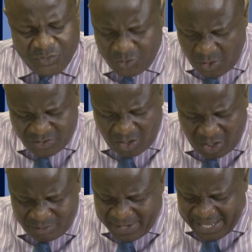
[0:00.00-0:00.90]
God
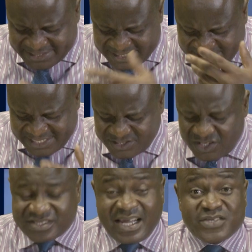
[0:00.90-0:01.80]
Almighty,
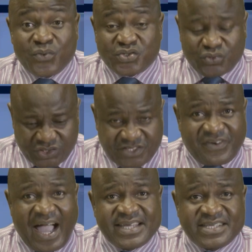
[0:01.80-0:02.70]
Jesus Christ was
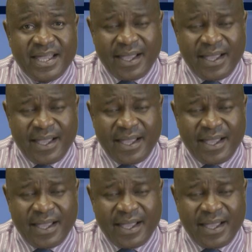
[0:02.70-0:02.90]
crucified.